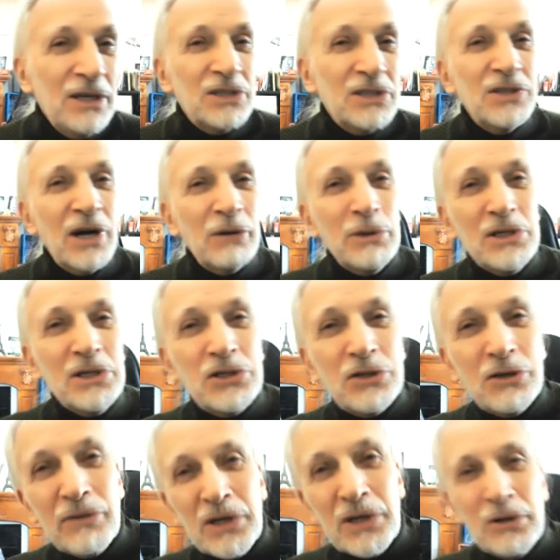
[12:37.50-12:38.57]
he's not really
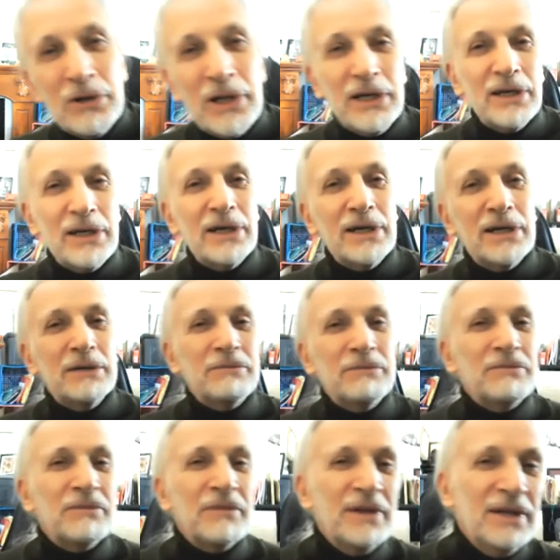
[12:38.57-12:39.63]
sort of, you know, like a,
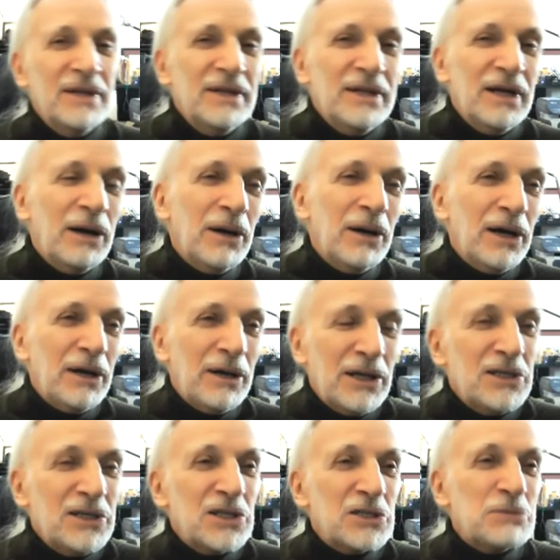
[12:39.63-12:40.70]
a,
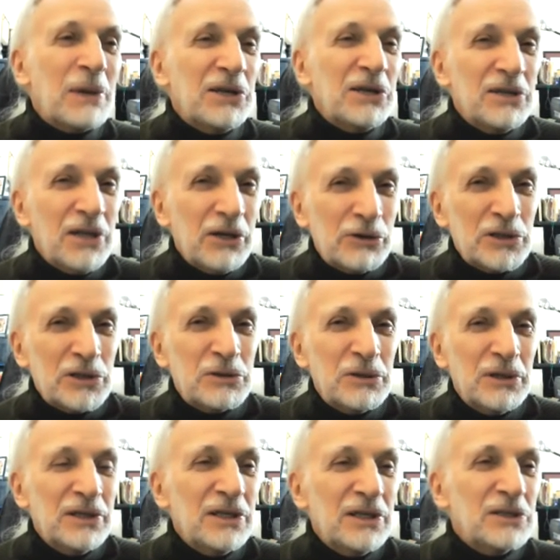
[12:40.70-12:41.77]
he's a speculator.
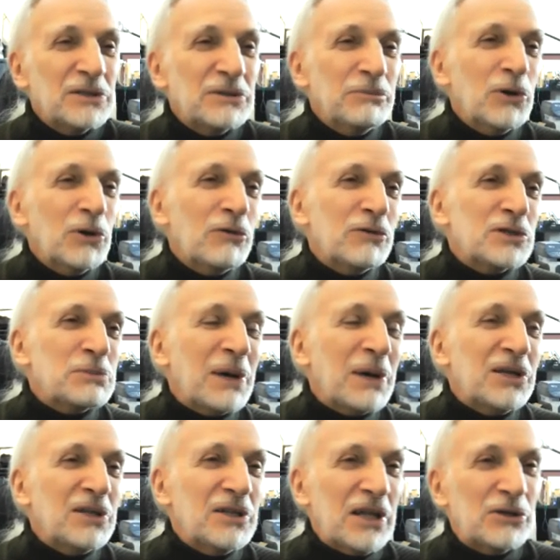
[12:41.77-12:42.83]
He's, he's more of a
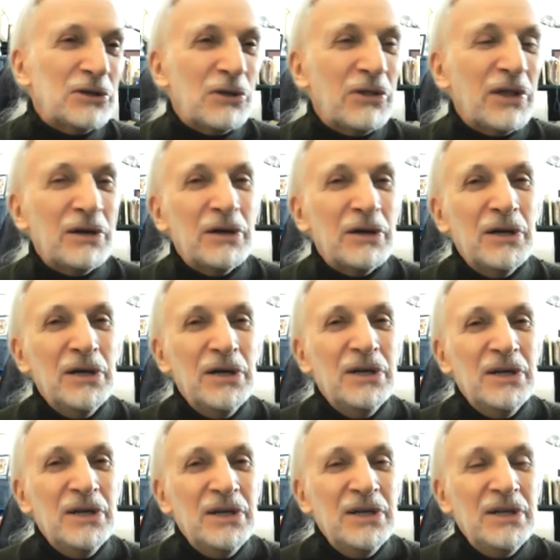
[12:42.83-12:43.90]
speculator than a,
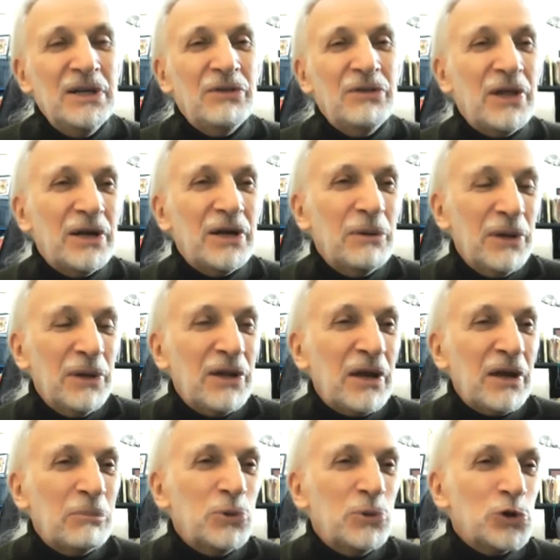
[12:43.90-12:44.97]
than a,
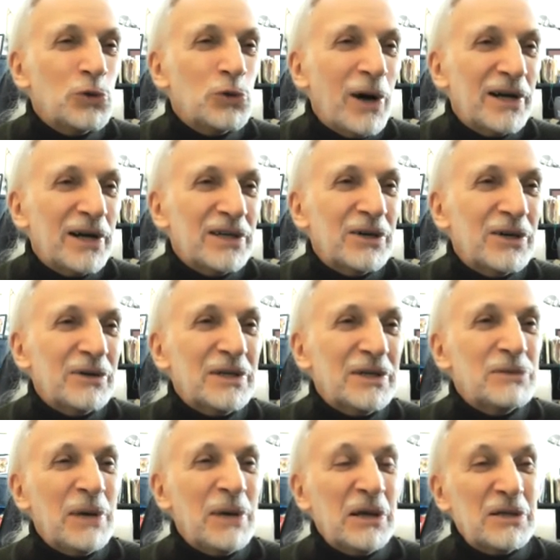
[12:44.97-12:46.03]
than a bourgeois, you know,
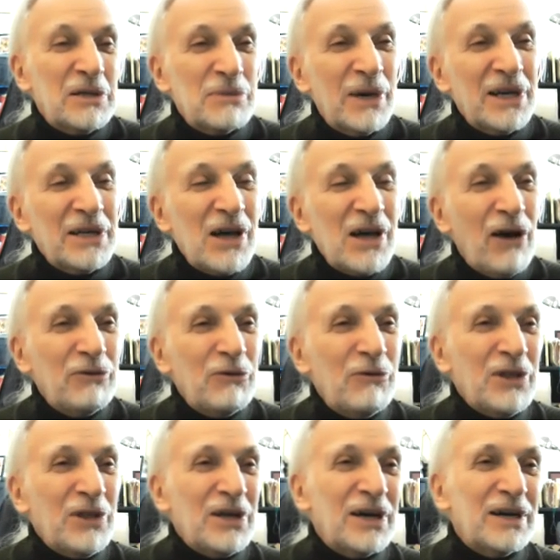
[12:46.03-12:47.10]
he's made his money off
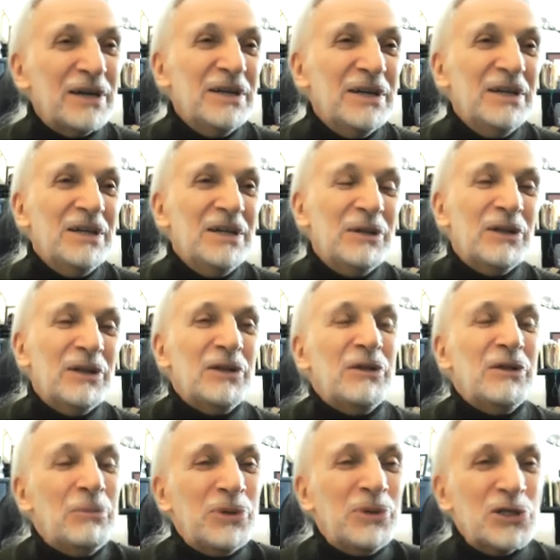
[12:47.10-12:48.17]
of the, uh, the,
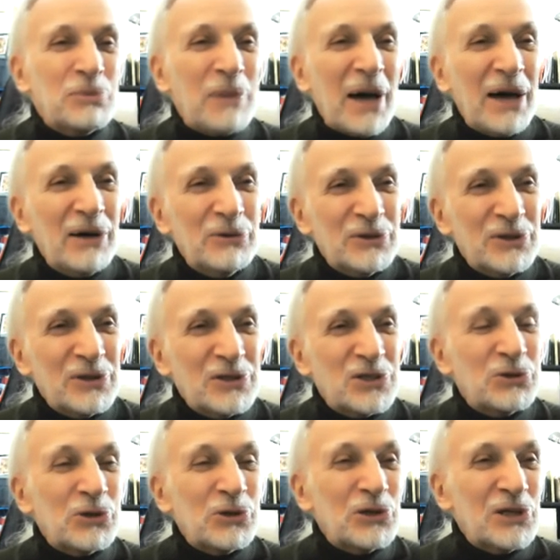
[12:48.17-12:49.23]
the British pound, it's
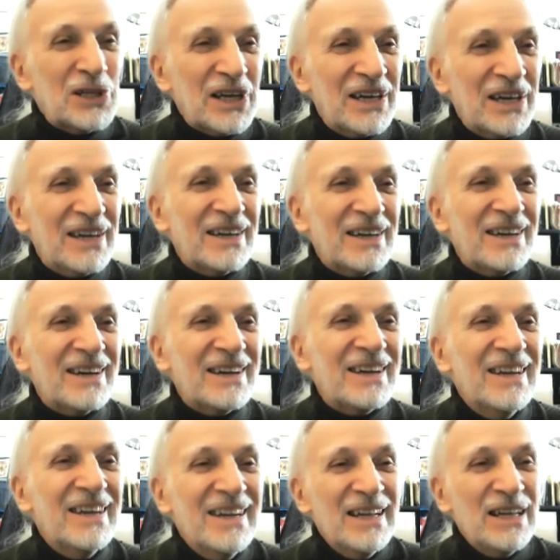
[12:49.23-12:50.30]
sterling
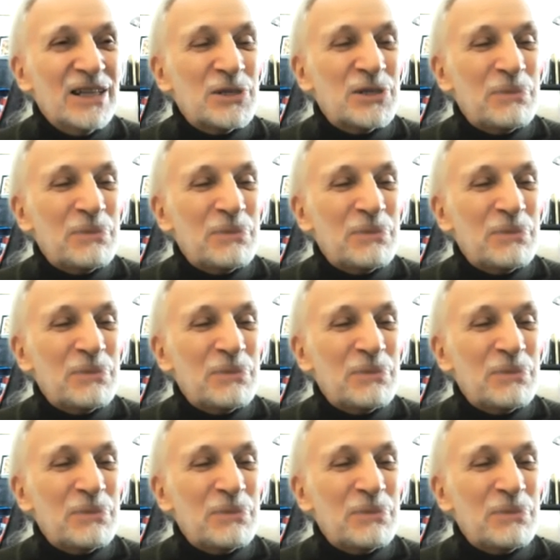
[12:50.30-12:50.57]
in